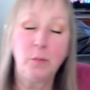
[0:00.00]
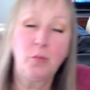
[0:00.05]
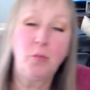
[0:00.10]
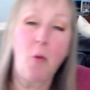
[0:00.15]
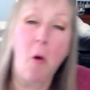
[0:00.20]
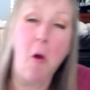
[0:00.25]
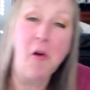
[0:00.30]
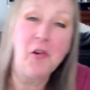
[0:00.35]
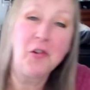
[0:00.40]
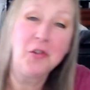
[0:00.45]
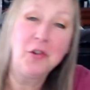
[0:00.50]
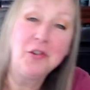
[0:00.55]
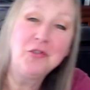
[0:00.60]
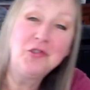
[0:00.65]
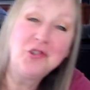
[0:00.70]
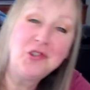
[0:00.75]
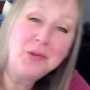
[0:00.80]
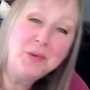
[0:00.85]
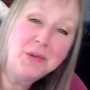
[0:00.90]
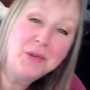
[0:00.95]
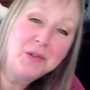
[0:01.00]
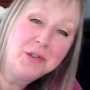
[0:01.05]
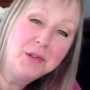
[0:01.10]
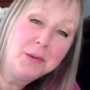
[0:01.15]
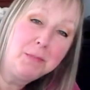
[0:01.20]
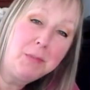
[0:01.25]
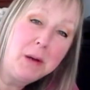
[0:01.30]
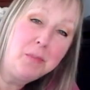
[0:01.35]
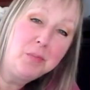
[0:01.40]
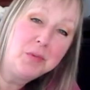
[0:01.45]
Oh, I thought the
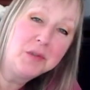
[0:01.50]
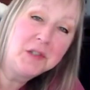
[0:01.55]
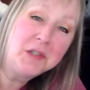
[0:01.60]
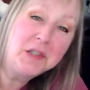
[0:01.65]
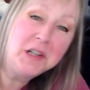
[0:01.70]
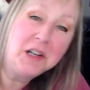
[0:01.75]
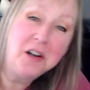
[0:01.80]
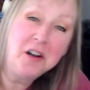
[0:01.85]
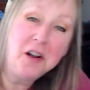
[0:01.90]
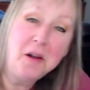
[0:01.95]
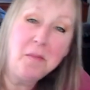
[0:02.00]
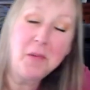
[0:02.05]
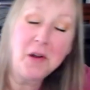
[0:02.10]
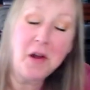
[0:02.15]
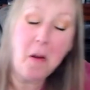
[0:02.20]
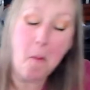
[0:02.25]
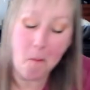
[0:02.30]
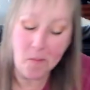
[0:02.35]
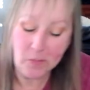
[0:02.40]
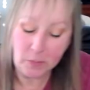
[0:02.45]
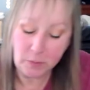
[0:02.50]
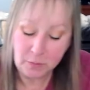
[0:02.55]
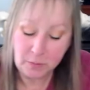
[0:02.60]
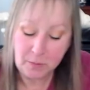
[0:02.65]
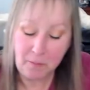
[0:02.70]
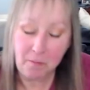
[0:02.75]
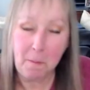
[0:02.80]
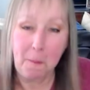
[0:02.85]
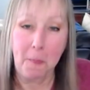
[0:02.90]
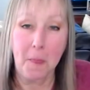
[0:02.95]
pup was standing up, but
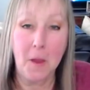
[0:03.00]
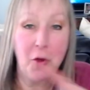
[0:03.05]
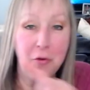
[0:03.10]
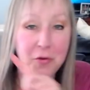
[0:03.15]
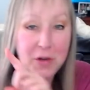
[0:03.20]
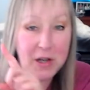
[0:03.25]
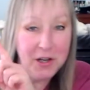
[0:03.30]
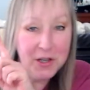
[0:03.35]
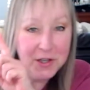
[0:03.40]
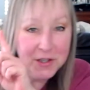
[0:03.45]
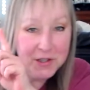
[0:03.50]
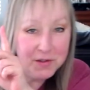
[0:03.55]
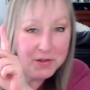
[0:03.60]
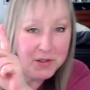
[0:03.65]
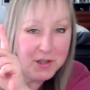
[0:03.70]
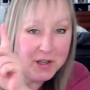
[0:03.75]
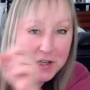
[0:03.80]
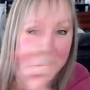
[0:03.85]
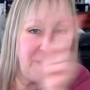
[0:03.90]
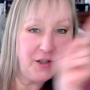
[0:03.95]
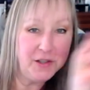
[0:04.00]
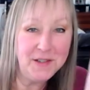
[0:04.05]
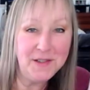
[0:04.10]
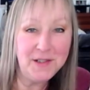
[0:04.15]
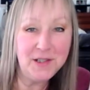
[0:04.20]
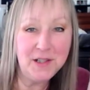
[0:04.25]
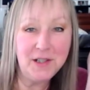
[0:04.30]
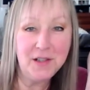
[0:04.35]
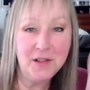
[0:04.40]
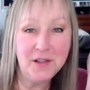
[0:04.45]
oh, now today you can
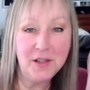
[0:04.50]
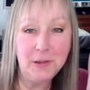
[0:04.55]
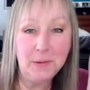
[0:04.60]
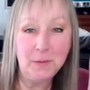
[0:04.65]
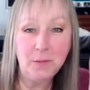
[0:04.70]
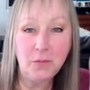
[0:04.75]
see the